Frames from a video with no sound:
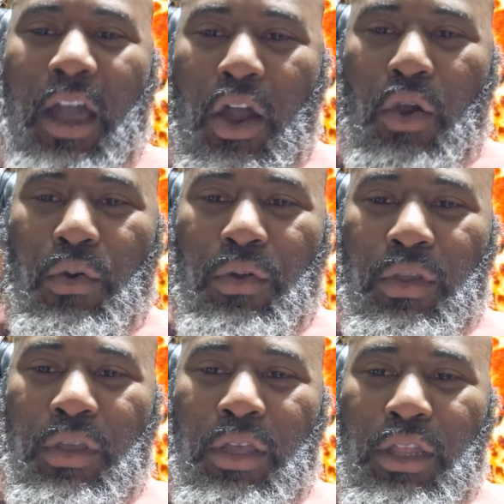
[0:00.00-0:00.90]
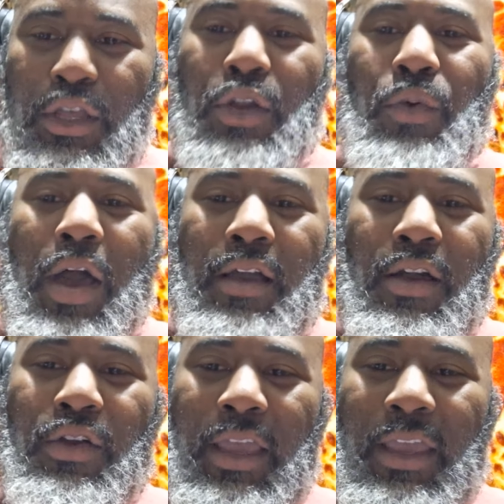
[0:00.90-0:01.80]
Oh, Little Rock.
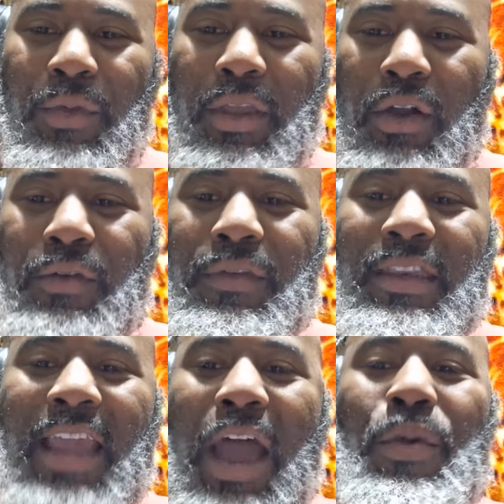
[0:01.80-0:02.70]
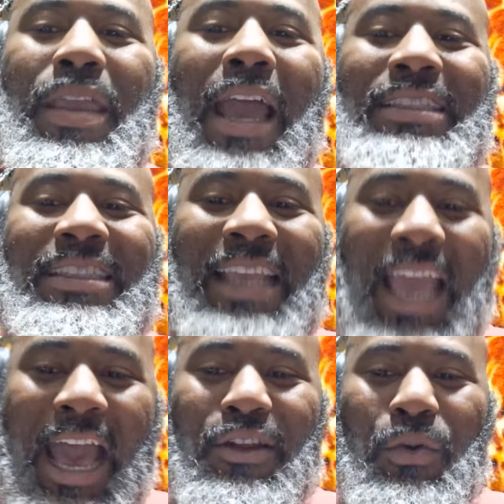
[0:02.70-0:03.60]
Okay, here we go. Now we got
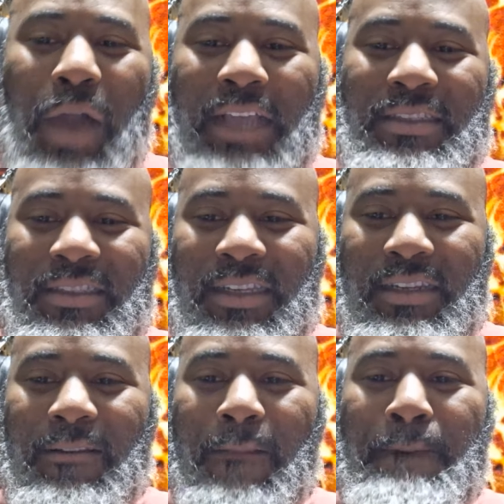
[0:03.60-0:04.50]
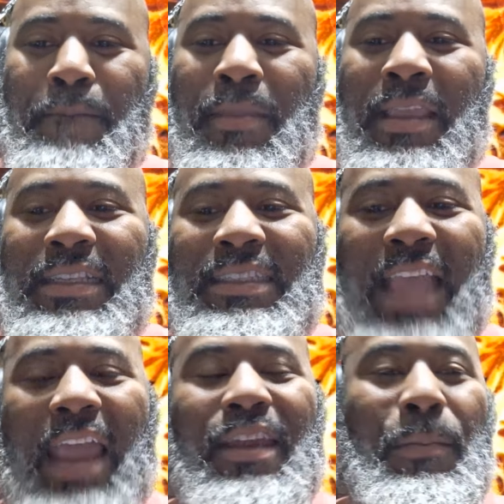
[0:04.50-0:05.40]
Seattle, Washington,
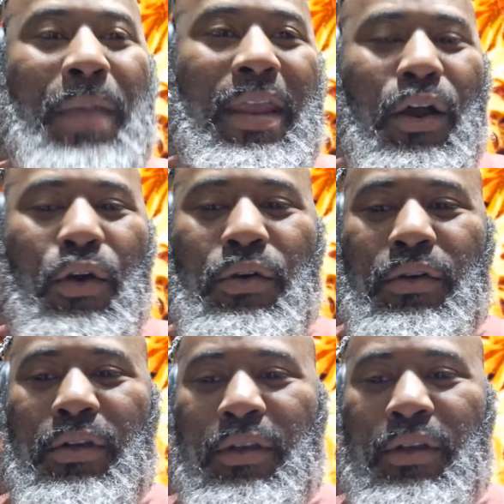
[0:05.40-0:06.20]
Sacramento,